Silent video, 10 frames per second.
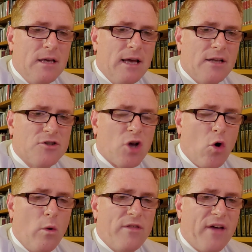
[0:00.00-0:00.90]
And
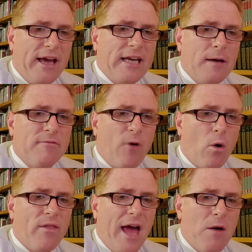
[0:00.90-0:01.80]
so we thank Him
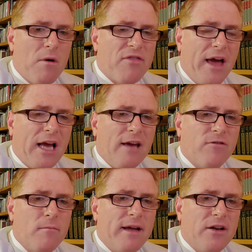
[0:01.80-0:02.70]
for that. We thank Him
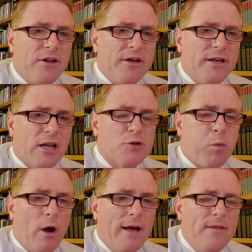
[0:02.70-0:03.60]
for being good. Let's
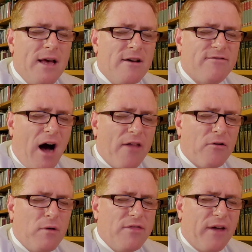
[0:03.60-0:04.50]
pray. Father,
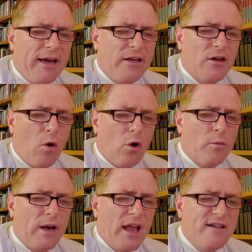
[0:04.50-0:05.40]
we thank you. Lord,
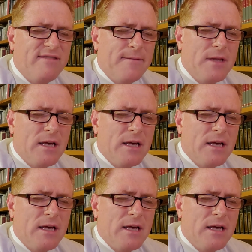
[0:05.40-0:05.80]
we love you.